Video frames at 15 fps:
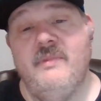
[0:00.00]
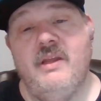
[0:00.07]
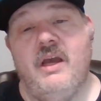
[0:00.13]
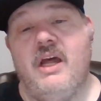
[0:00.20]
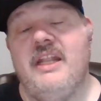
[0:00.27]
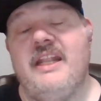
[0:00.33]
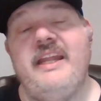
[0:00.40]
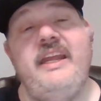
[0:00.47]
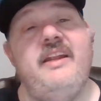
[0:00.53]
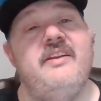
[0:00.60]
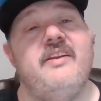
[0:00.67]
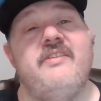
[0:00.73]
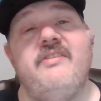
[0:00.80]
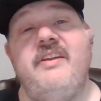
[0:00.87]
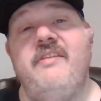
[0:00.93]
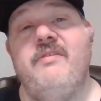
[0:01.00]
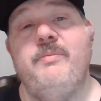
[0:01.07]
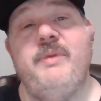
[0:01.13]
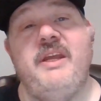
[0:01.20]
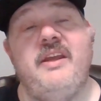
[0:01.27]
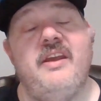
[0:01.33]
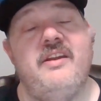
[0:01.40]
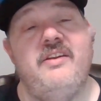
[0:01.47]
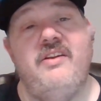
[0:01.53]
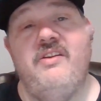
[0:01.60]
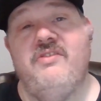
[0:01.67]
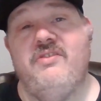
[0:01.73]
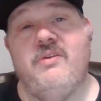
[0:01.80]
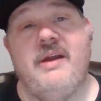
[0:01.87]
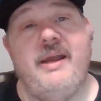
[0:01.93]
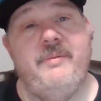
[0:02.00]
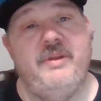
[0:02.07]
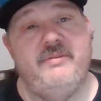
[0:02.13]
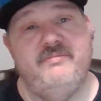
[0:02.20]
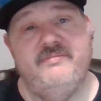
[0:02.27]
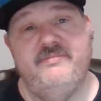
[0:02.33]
Elite doesn't even begin to describe it.